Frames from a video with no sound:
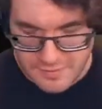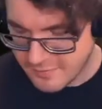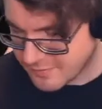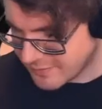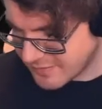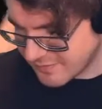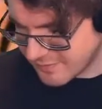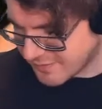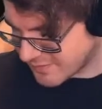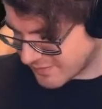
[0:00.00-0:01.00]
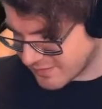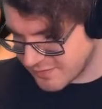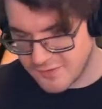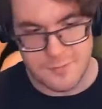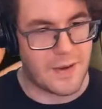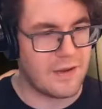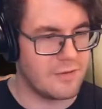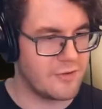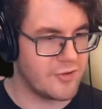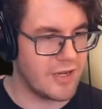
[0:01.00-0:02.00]
So let's get the new
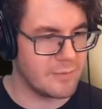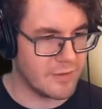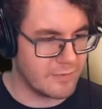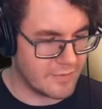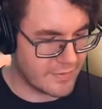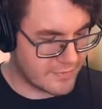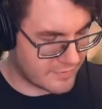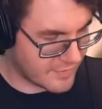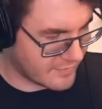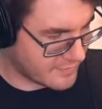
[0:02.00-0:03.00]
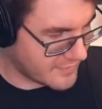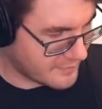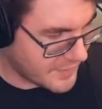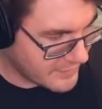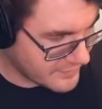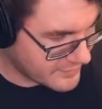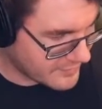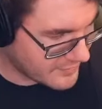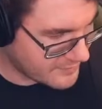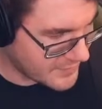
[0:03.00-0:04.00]
pile of shame going. Let's pile this
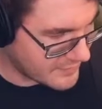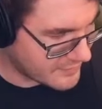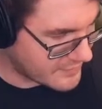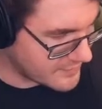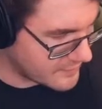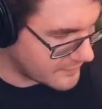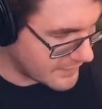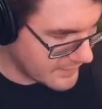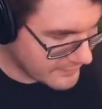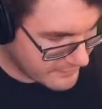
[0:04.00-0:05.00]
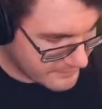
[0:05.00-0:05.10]
all up here and see what we have.